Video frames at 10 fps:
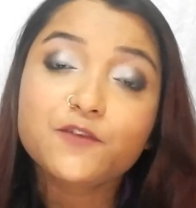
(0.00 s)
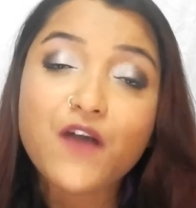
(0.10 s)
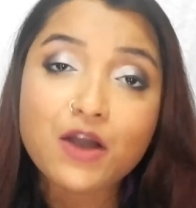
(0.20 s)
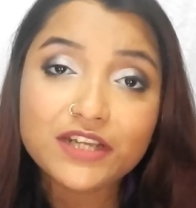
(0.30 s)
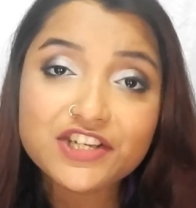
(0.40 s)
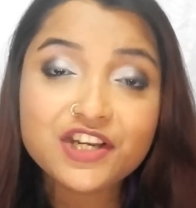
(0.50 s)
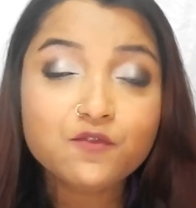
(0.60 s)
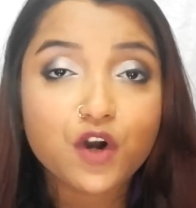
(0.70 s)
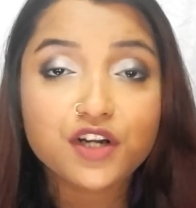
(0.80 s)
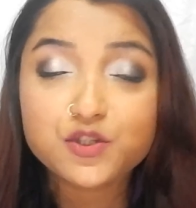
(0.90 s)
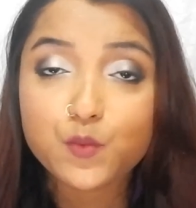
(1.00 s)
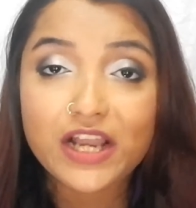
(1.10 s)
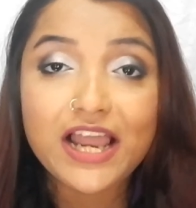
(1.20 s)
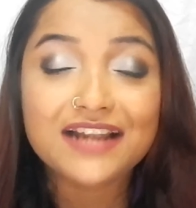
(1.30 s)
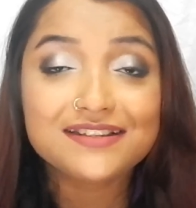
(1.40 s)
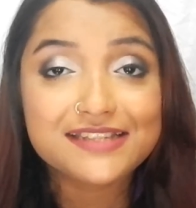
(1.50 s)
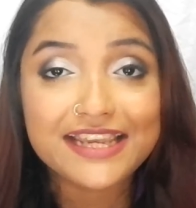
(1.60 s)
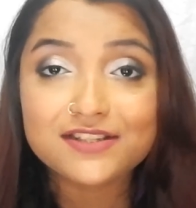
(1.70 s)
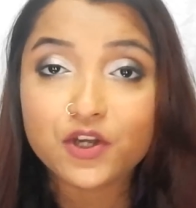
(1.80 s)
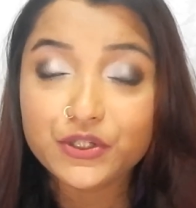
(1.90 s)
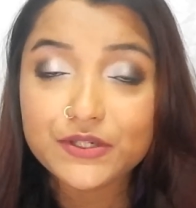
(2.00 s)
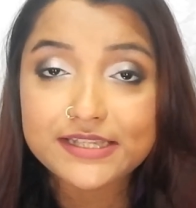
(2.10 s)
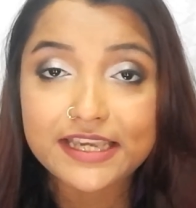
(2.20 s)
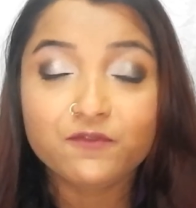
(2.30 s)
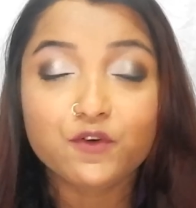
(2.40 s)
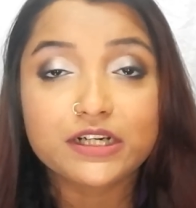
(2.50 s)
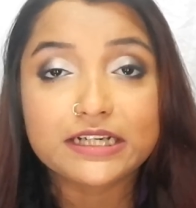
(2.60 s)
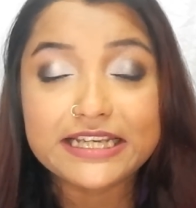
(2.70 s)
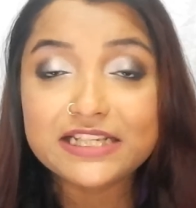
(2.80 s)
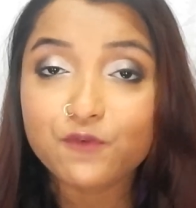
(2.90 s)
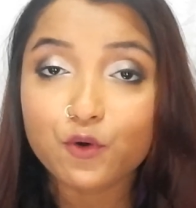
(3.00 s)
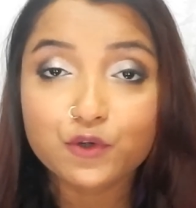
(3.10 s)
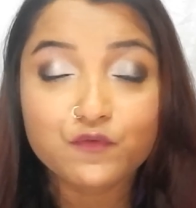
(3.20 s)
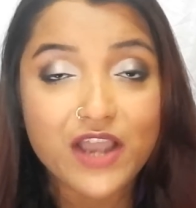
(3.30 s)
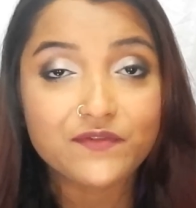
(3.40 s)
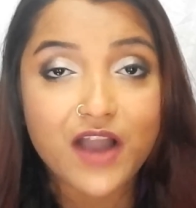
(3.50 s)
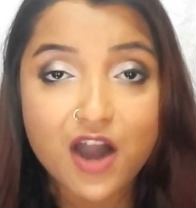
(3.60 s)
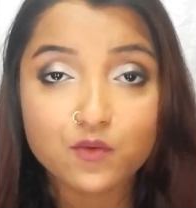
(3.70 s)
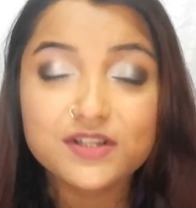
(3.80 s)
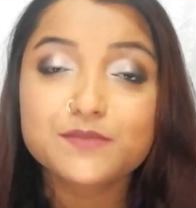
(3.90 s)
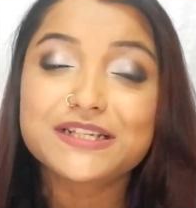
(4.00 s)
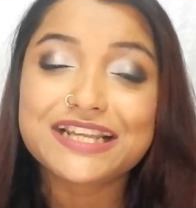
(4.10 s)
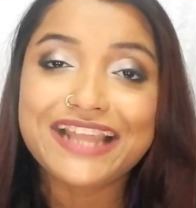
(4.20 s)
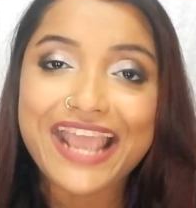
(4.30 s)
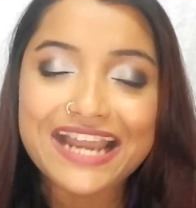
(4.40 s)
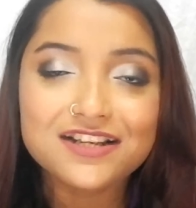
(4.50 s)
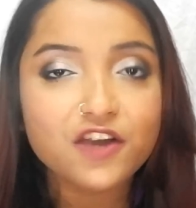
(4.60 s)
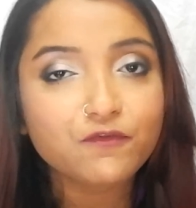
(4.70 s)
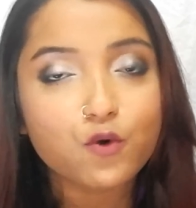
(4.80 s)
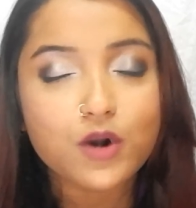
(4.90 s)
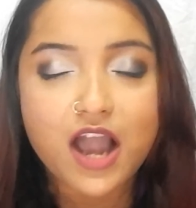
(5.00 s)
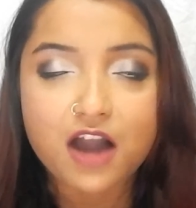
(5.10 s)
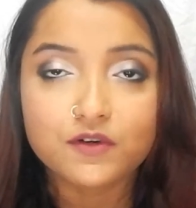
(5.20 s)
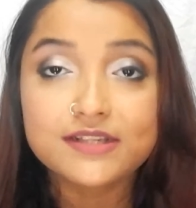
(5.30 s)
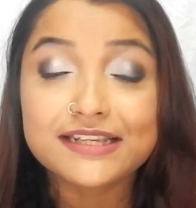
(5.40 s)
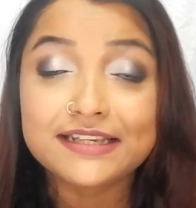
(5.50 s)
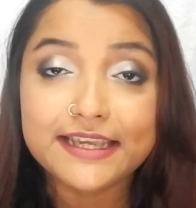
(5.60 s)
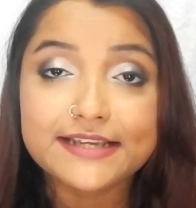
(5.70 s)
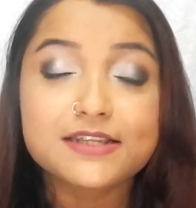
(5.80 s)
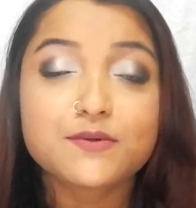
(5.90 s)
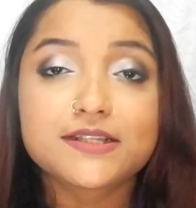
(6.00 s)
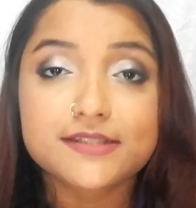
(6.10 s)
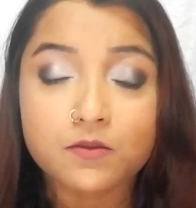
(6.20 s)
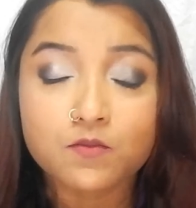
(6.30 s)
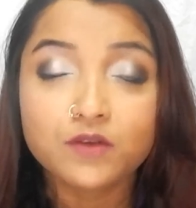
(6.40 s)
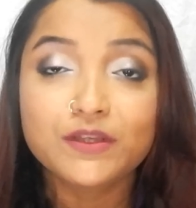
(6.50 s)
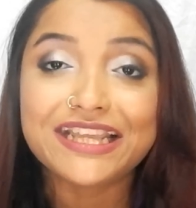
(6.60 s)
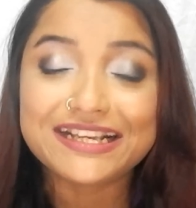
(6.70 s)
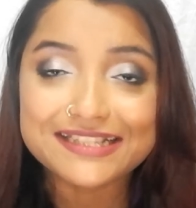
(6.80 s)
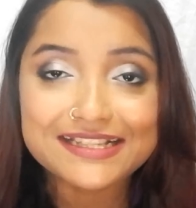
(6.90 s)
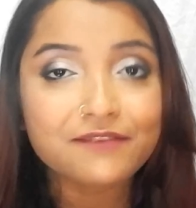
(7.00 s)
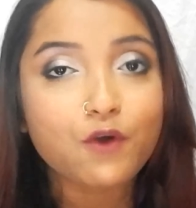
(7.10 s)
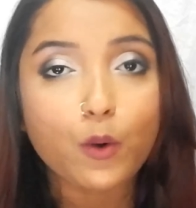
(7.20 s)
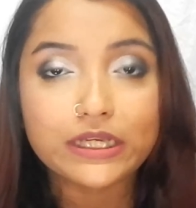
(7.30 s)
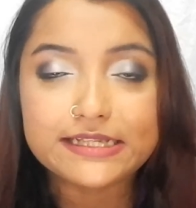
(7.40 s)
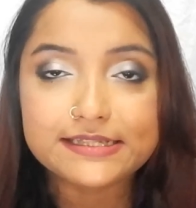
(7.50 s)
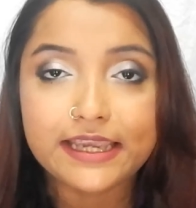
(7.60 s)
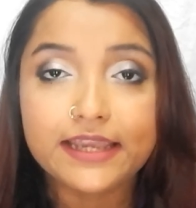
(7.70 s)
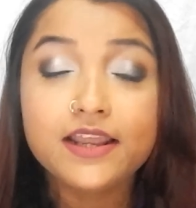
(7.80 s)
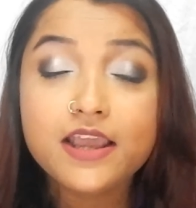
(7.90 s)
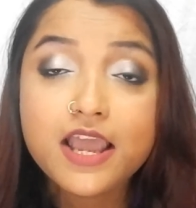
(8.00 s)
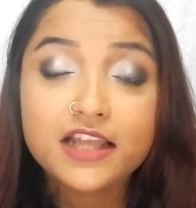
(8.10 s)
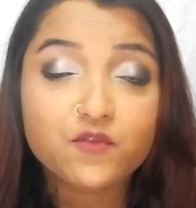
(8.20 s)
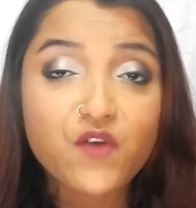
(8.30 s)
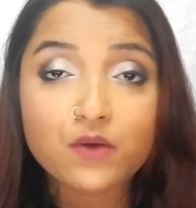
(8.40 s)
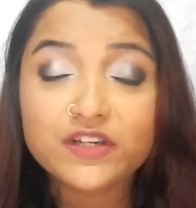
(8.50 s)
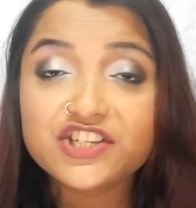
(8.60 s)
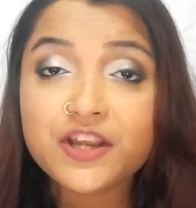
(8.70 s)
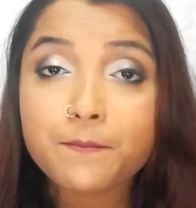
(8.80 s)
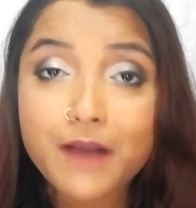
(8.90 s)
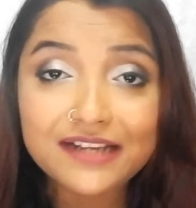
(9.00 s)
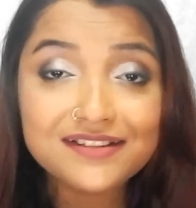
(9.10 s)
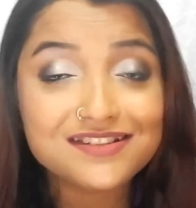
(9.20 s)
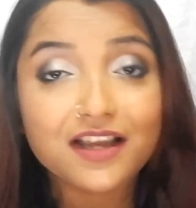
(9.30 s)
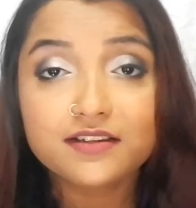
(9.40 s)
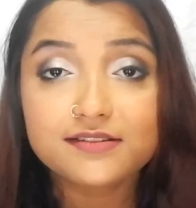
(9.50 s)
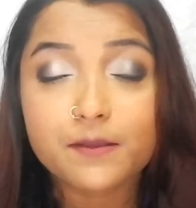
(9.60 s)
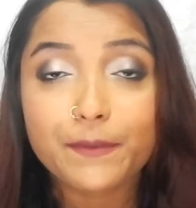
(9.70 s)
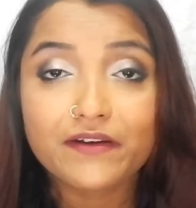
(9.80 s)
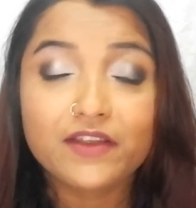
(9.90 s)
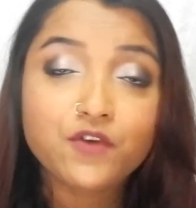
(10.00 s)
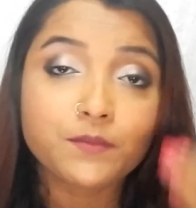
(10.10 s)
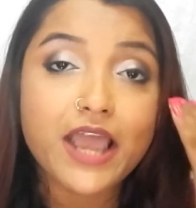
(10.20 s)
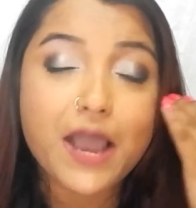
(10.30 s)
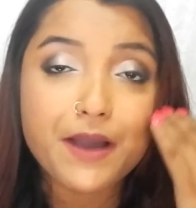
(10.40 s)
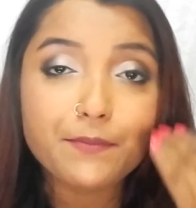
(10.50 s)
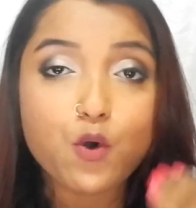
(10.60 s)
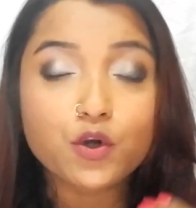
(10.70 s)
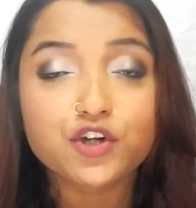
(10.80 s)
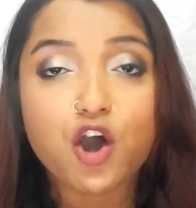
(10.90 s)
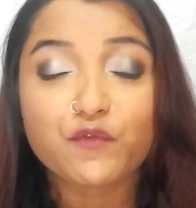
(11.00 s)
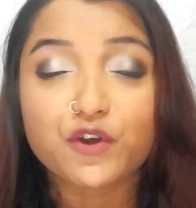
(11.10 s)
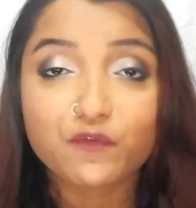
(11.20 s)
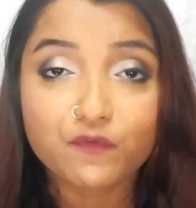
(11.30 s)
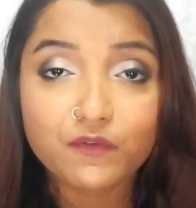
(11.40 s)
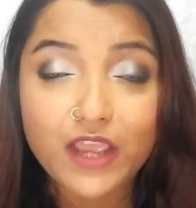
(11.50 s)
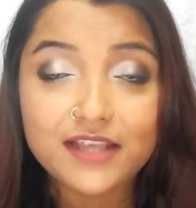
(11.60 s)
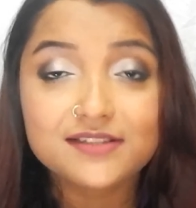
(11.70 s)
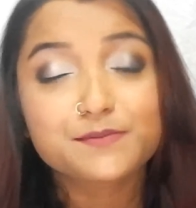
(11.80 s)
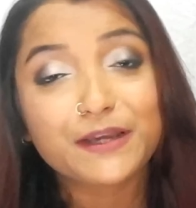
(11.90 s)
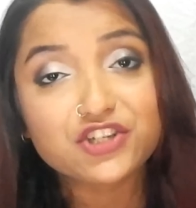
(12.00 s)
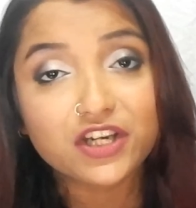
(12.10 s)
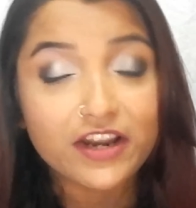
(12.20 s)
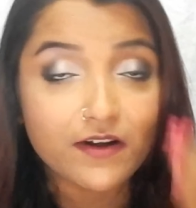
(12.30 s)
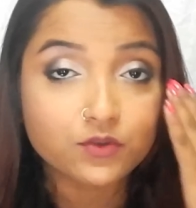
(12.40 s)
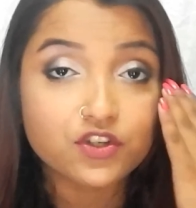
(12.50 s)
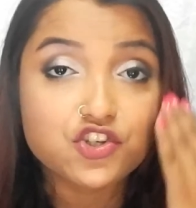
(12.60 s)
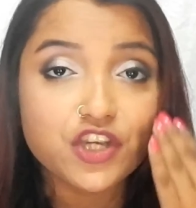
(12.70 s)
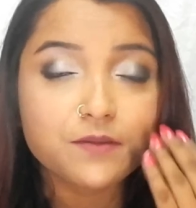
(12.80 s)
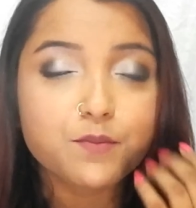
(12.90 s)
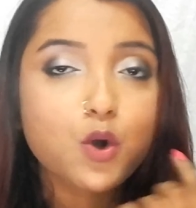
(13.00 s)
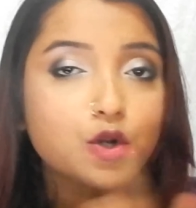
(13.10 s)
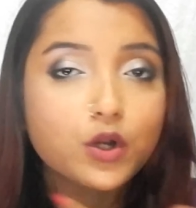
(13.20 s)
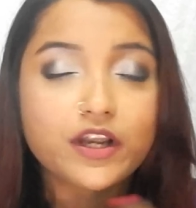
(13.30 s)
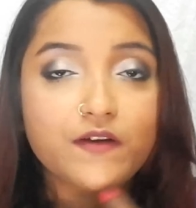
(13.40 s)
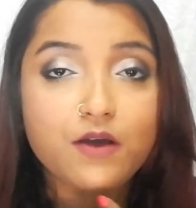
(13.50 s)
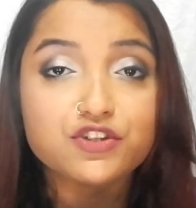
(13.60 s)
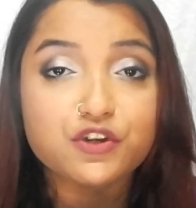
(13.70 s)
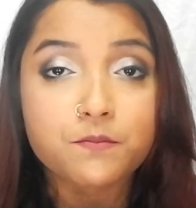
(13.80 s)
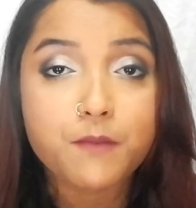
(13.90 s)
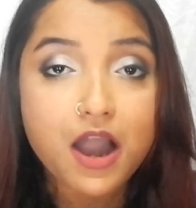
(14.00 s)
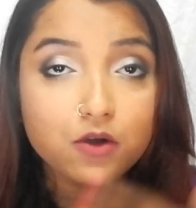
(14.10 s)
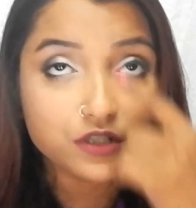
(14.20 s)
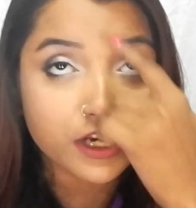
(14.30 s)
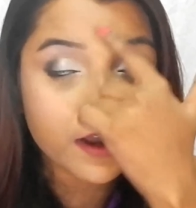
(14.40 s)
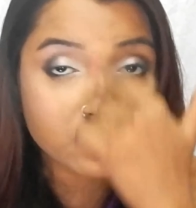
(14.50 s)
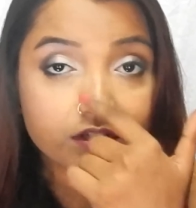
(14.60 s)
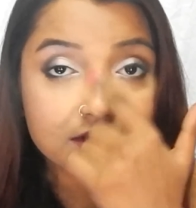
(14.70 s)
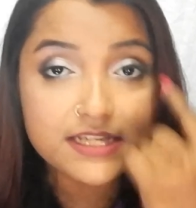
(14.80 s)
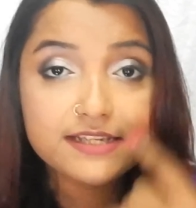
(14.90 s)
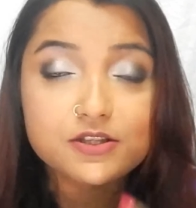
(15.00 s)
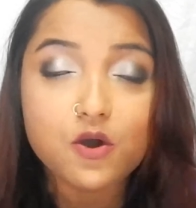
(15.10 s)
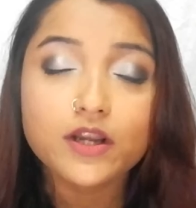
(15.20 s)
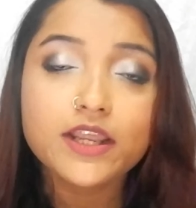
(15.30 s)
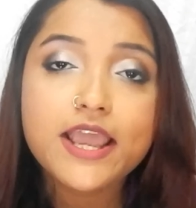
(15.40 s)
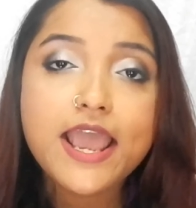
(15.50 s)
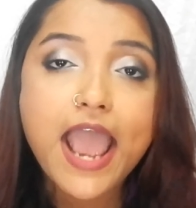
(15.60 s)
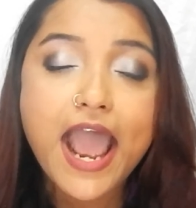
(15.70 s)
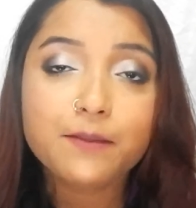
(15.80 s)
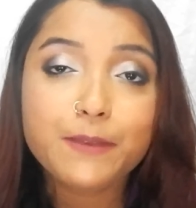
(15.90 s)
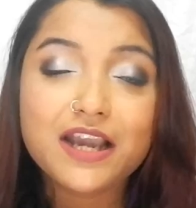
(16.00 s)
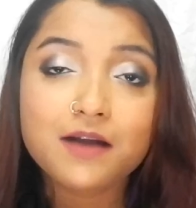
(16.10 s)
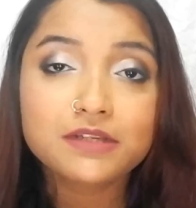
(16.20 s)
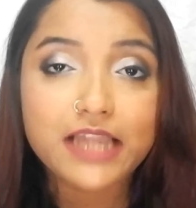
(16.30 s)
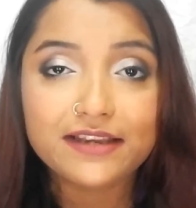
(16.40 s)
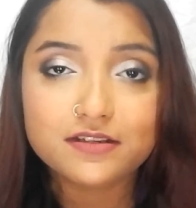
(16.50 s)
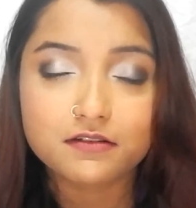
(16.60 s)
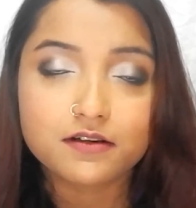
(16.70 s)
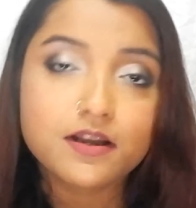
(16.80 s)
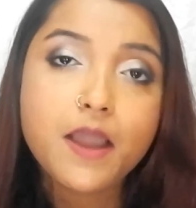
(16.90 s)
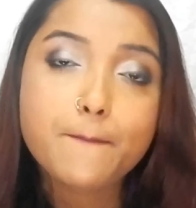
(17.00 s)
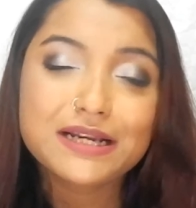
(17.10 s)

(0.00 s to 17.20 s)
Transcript: The foundation works well and stays on your skin for at least 4 to 5 hours, but at the end of 4 hours, in case you are someone with excessive oily skin, the foundation might start disappearing from the above corner of your face, especially around the cheekbone or around your mouth, around the T-zone, and become lighter.